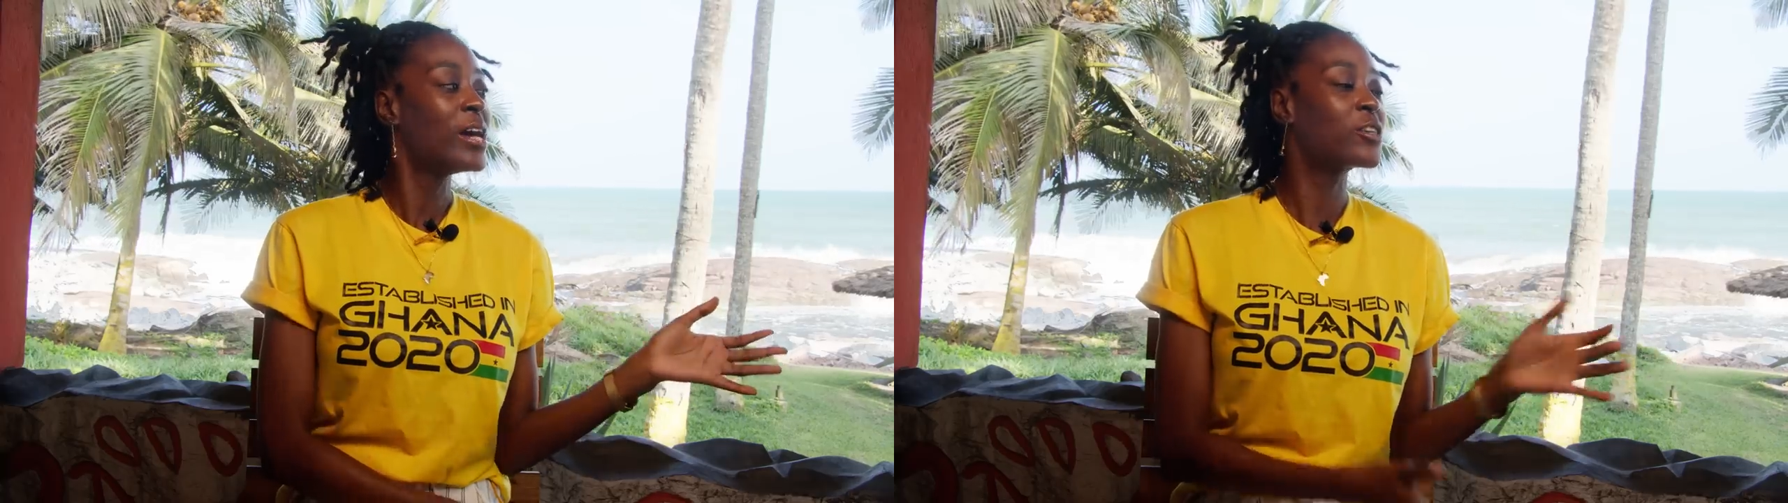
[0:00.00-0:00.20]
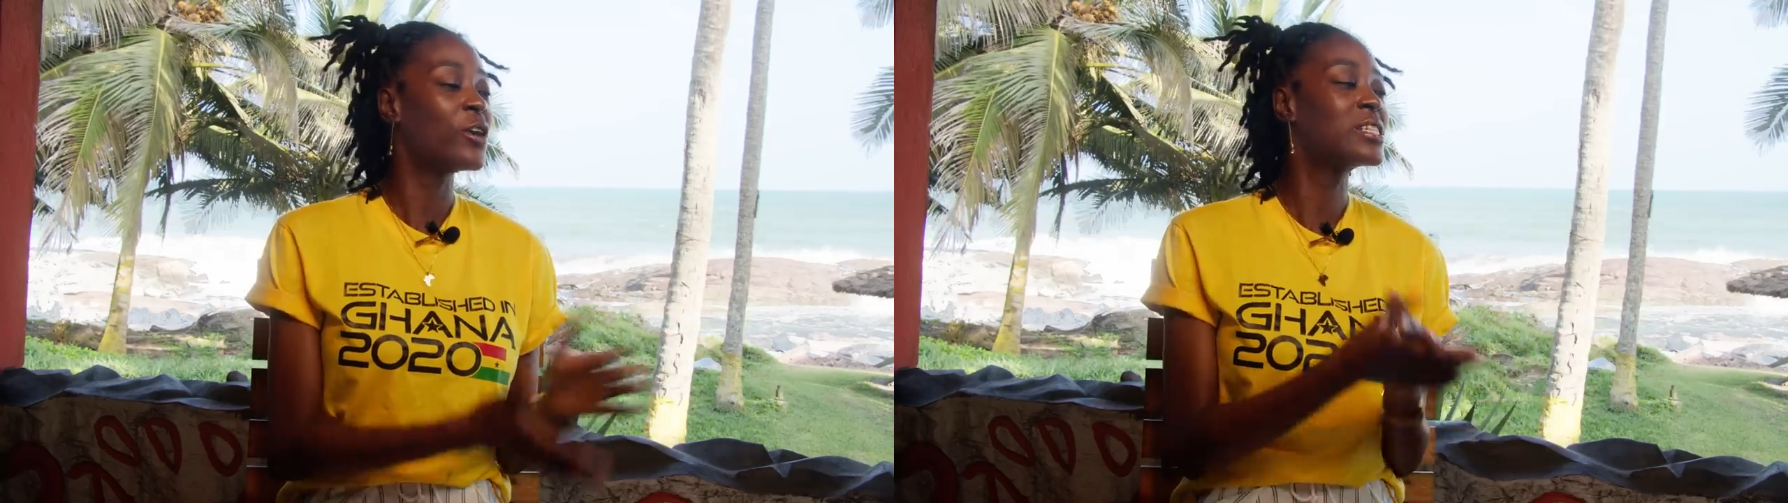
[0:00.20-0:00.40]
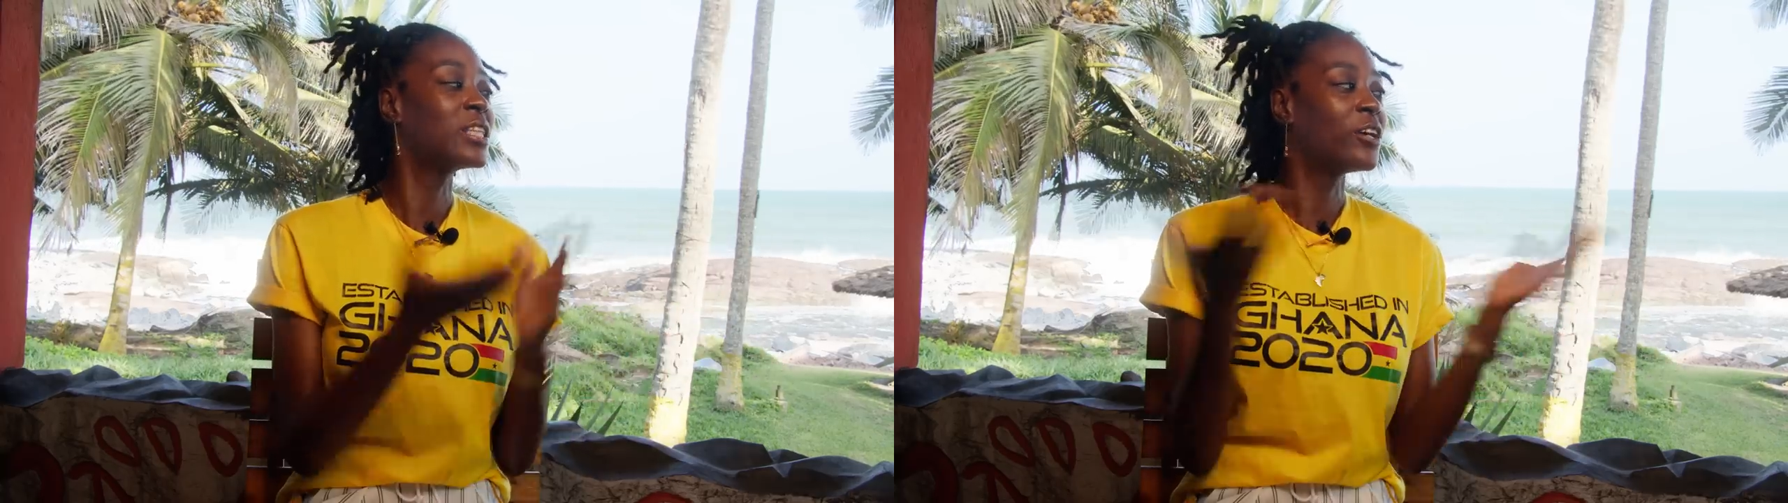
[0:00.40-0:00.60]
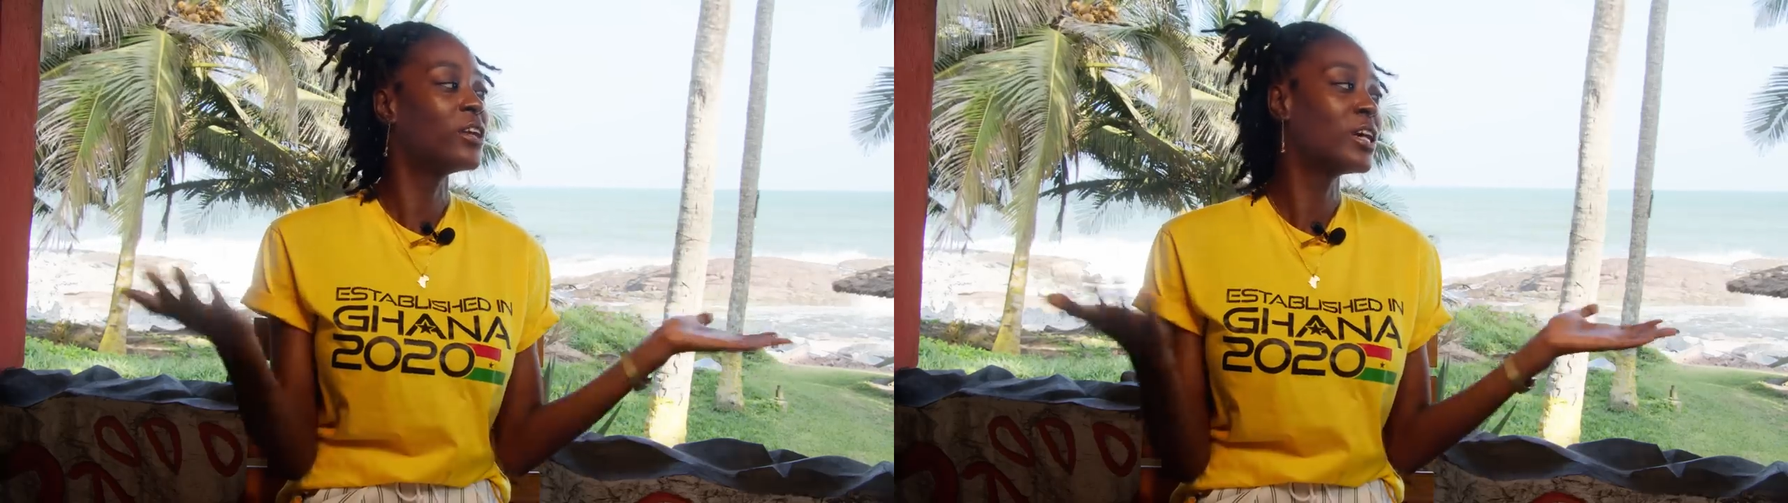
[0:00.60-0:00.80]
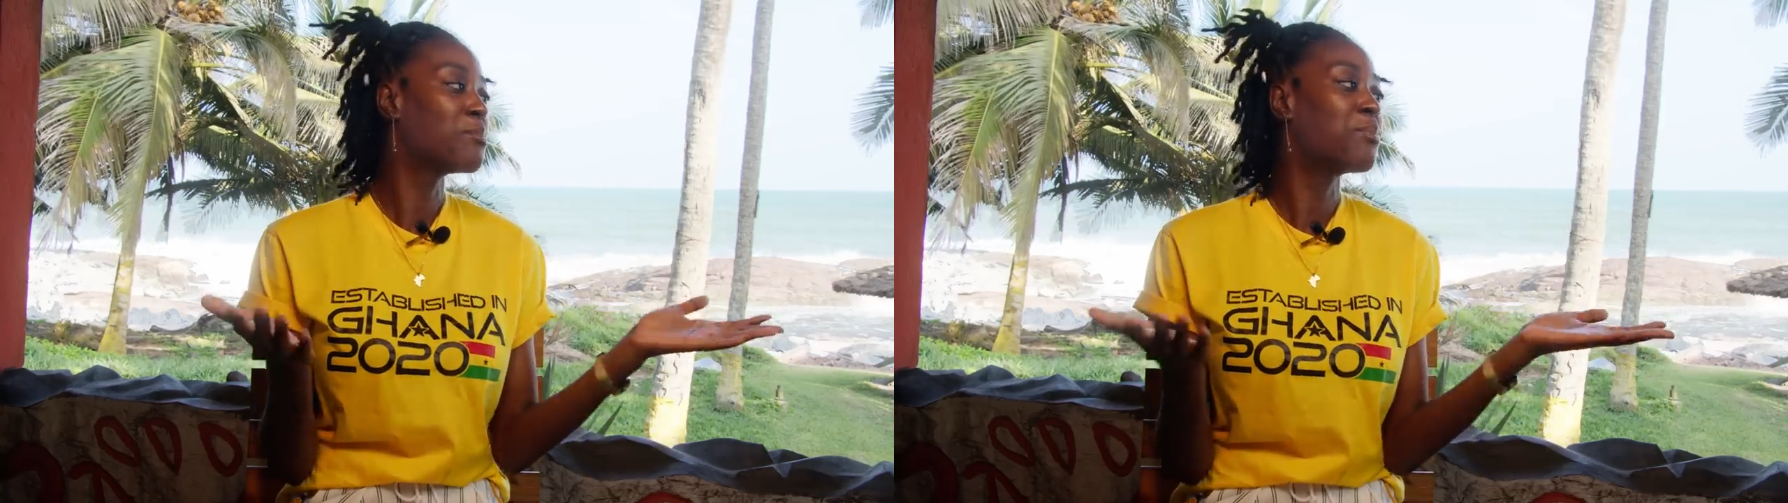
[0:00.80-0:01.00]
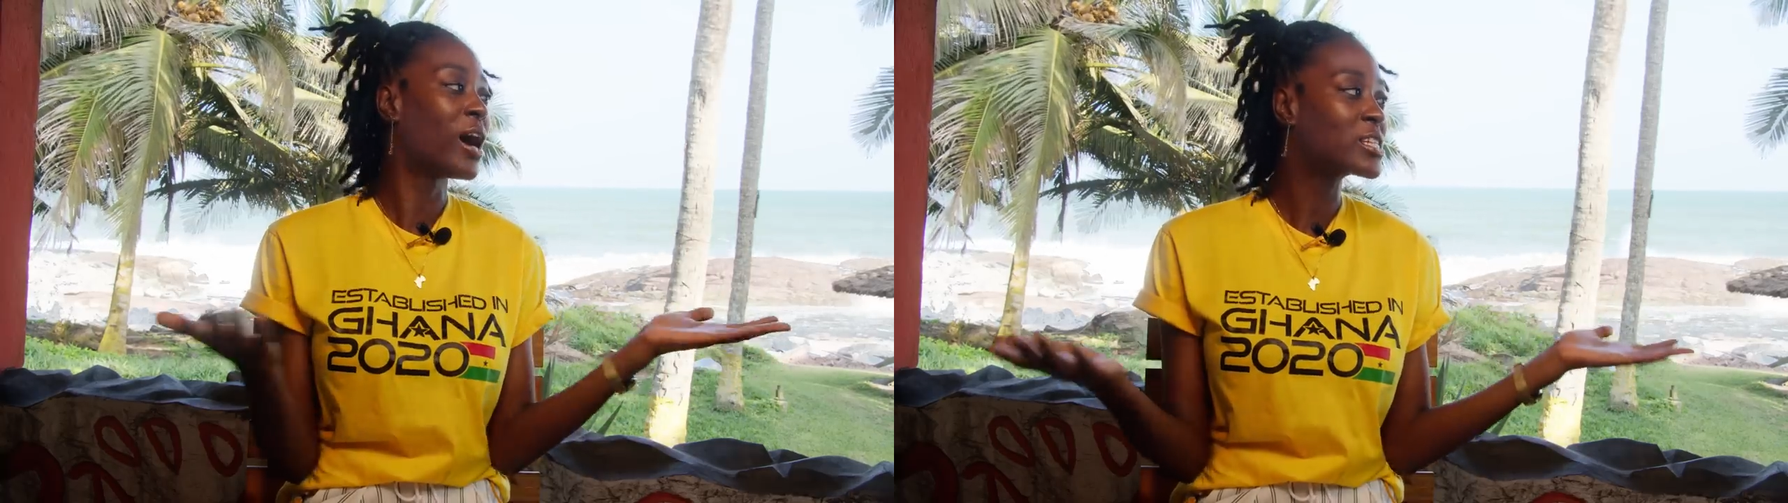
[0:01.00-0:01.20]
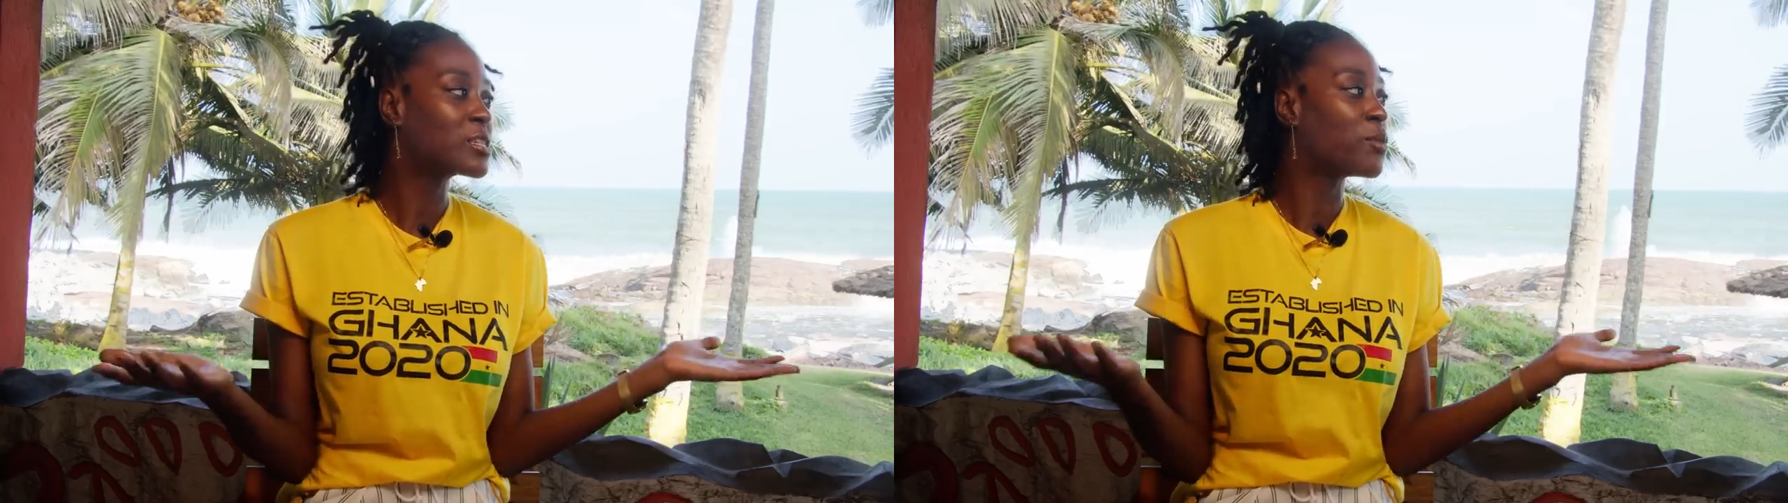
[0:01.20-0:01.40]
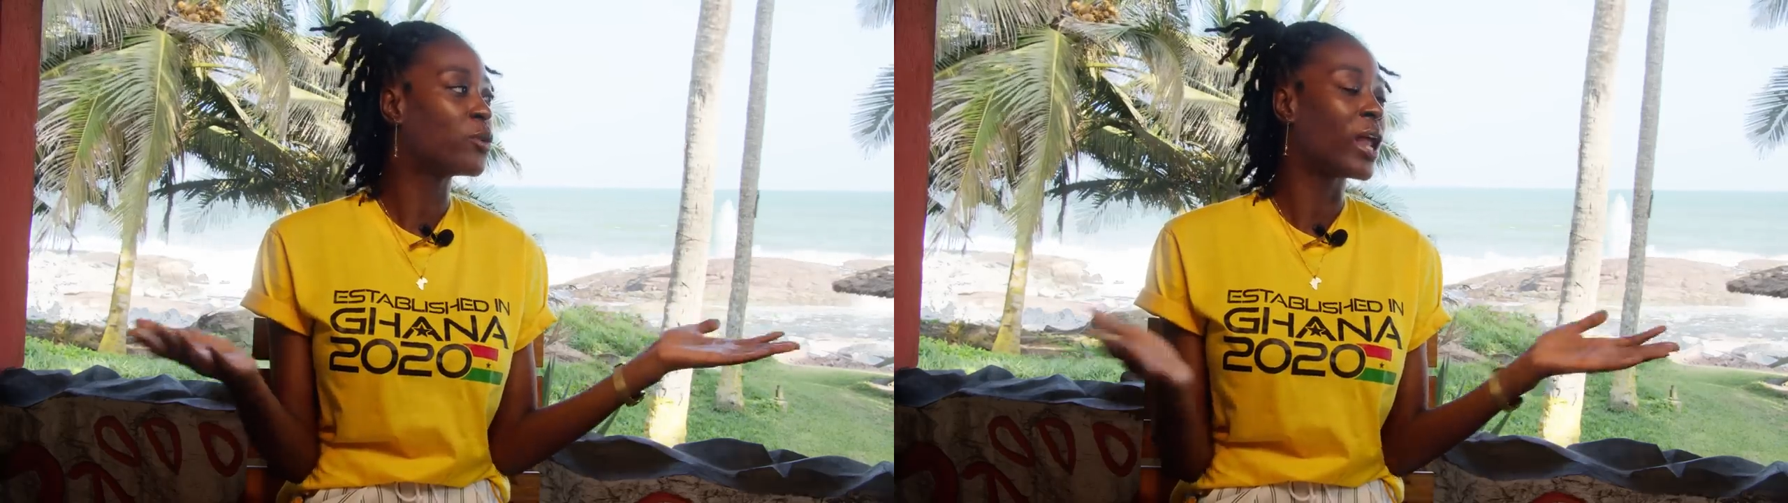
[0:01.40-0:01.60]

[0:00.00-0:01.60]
And so it's literally impossible, mm-hmm.